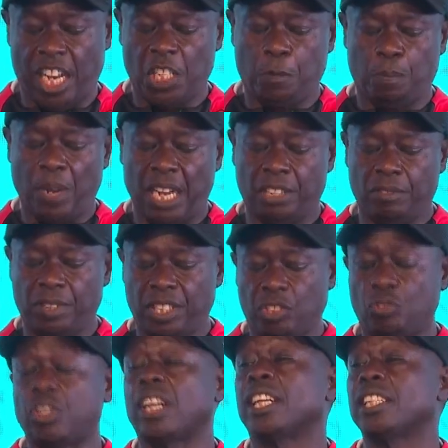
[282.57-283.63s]
As part of the
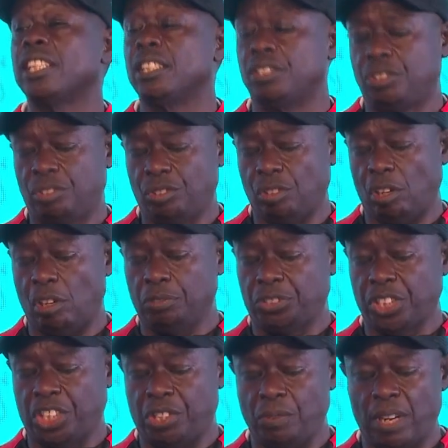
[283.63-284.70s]
strategies of
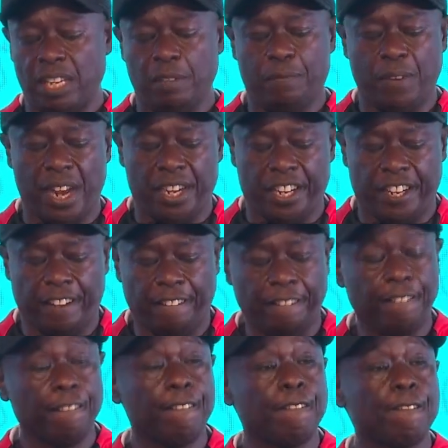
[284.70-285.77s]
securing funding,
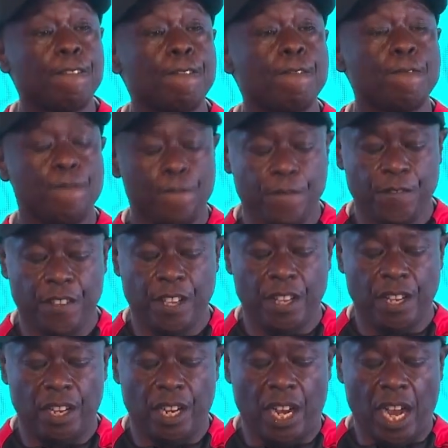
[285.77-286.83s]

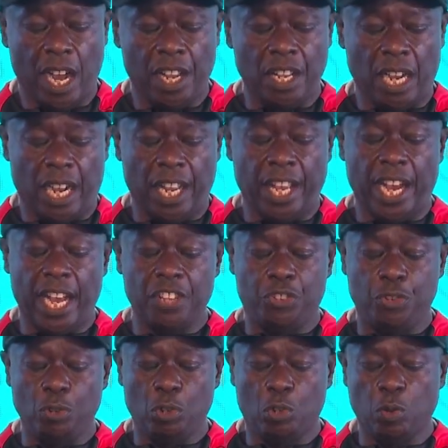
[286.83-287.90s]
I
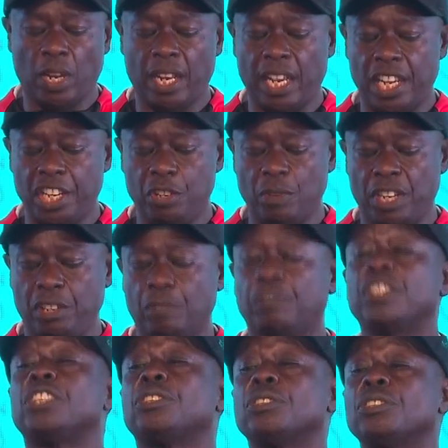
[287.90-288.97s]
urge you to align your
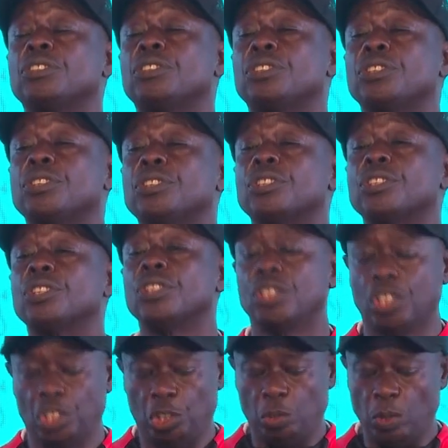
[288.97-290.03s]
innovations
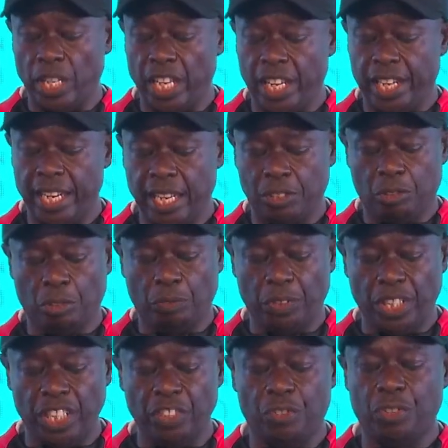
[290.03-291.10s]
to areas of
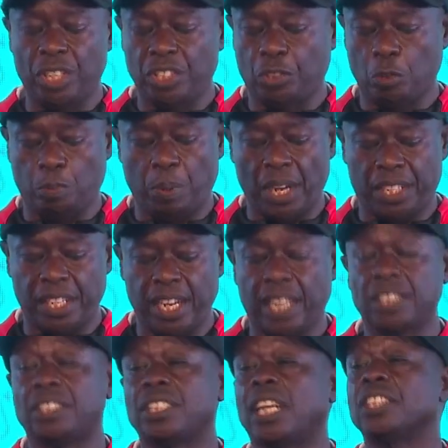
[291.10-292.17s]
interest to
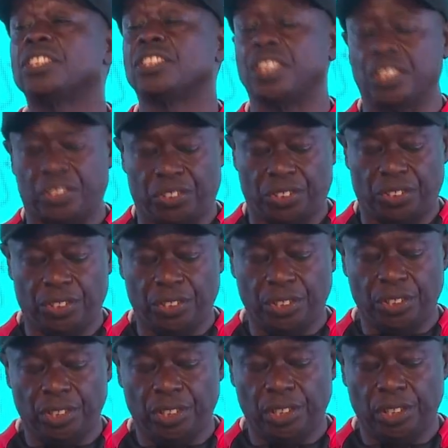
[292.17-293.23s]
partners and states.
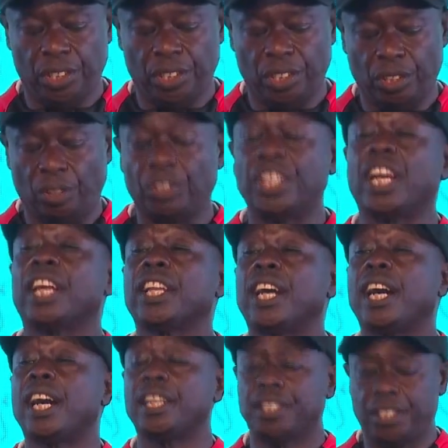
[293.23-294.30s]
On the
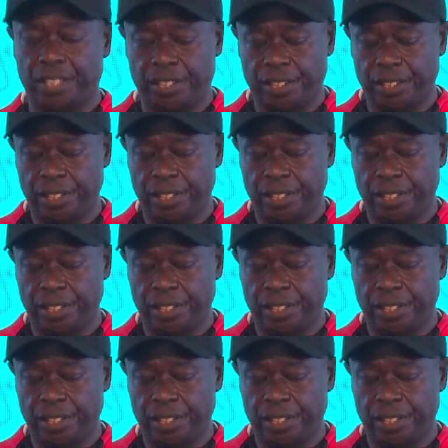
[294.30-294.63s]
other hand,